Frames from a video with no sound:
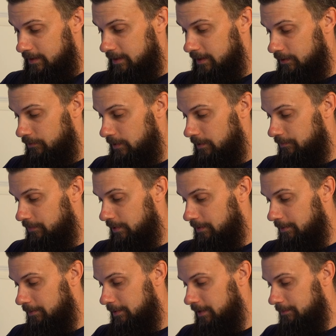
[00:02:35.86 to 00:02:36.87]
I will
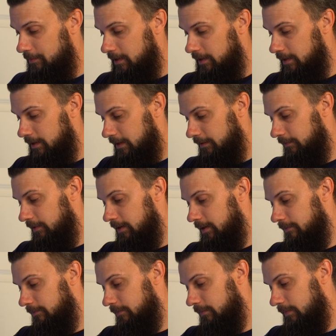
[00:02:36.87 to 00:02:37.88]
probably be having
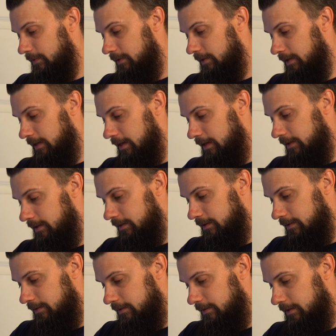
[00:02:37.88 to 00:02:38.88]
them like
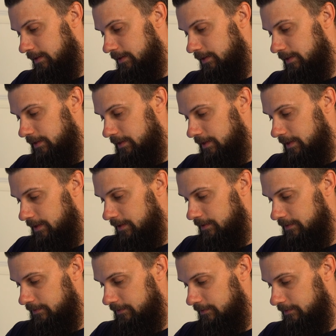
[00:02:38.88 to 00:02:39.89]
this.
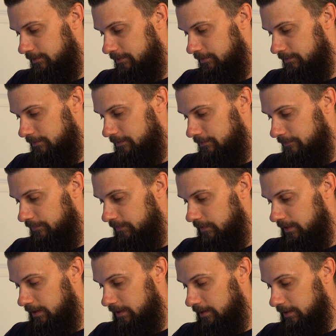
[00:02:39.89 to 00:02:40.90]

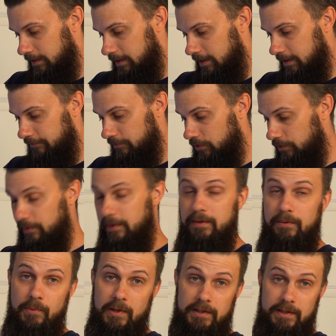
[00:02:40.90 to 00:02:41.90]
And I've
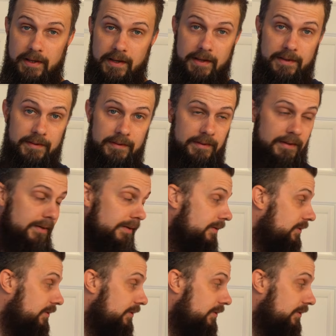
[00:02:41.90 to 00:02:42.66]
already went ahead and